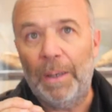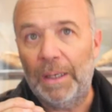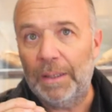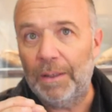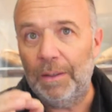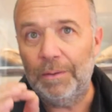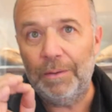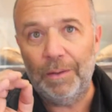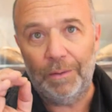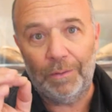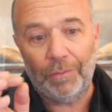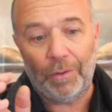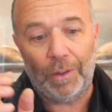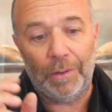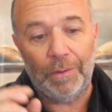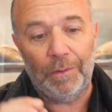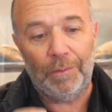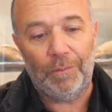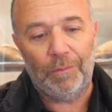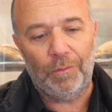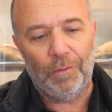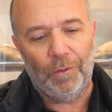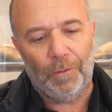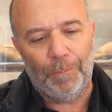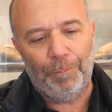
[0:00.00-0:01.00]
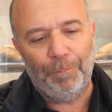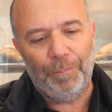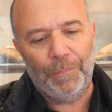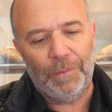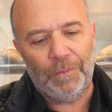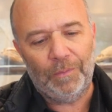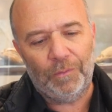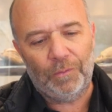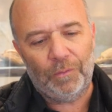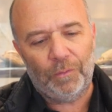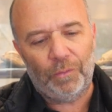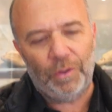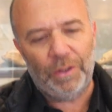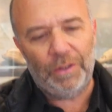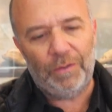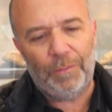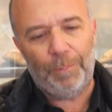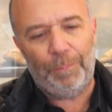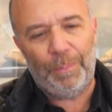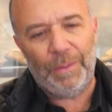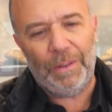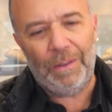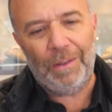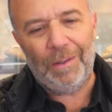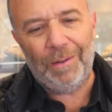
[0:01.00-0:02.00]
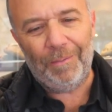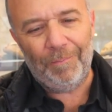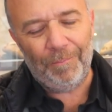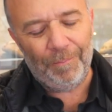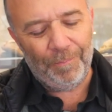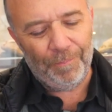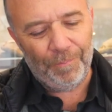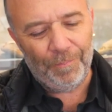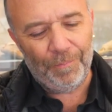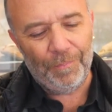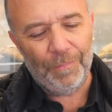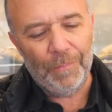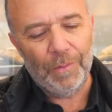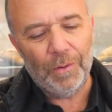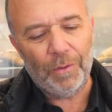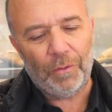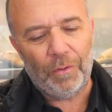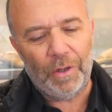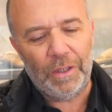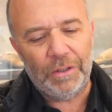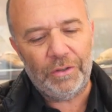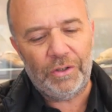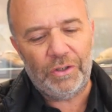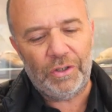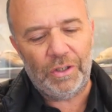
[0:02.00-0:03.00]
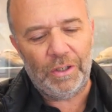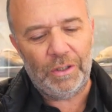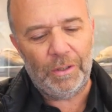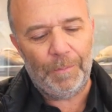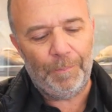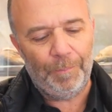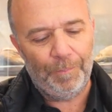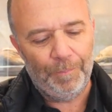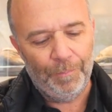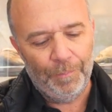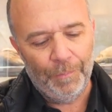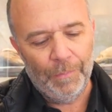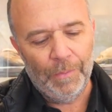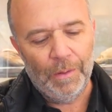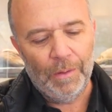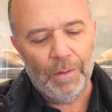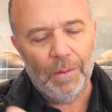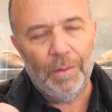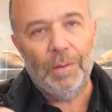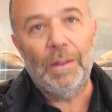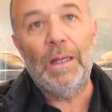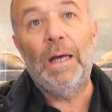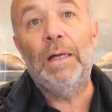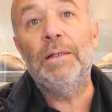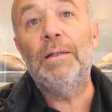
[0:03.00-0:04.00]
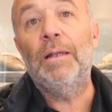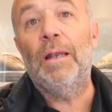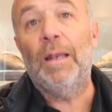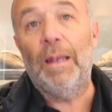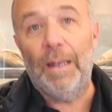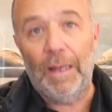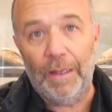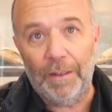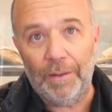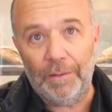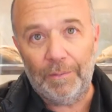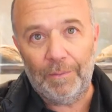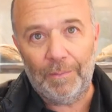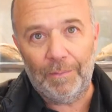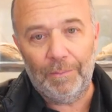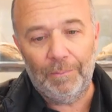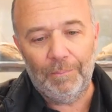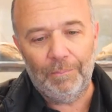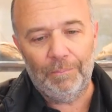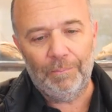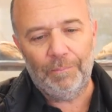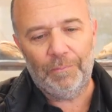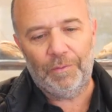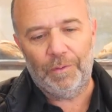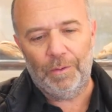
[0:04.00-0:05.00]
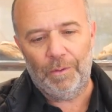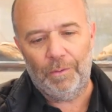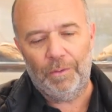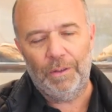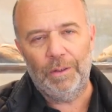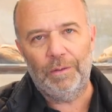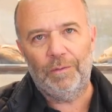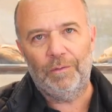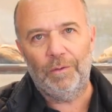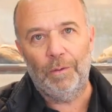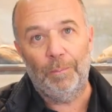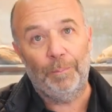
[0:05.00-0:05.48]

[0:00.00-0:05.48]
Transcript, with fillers: baguette de tradition. It's crispy, crunchy, and light. So let's